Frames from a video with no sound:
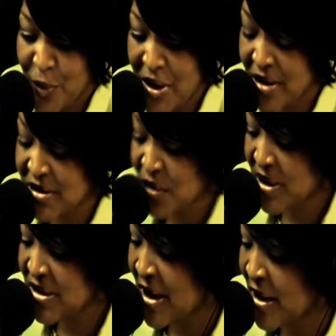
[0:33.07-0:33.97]
We are so
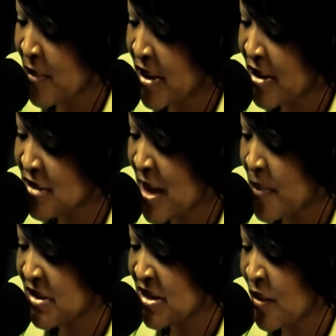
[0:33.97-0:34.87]
excited about our
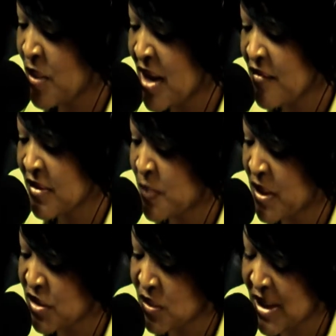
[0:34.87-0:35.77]
topic today. We have a
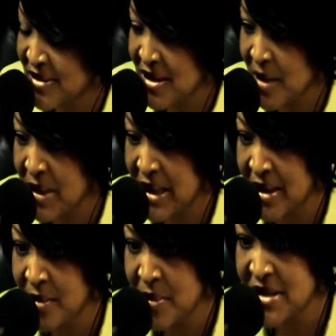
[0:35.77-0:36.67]
special guest coming
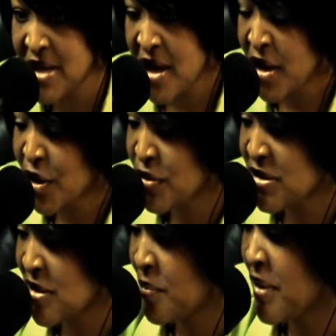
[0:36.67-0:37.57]
in, Miss
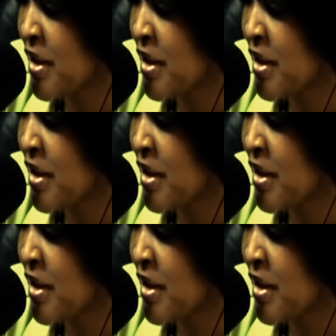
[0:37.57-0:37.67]
Kristen